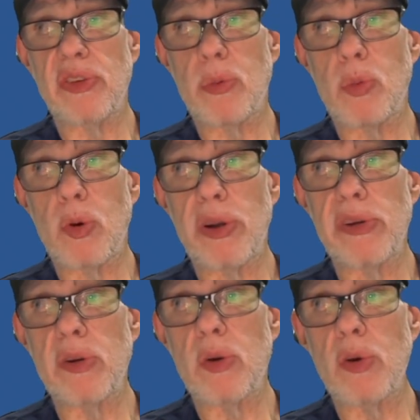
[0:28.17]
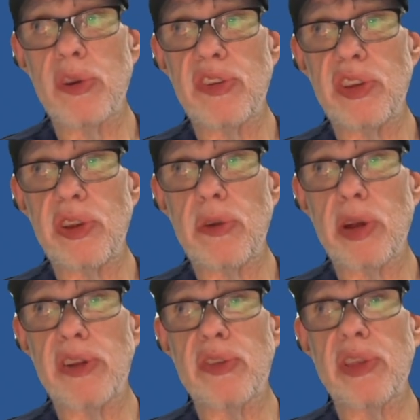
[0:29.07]
your water or is it your
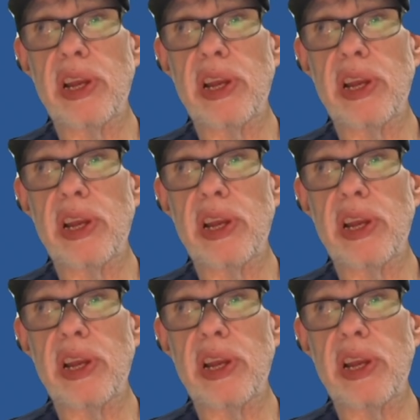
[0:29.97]
grinder that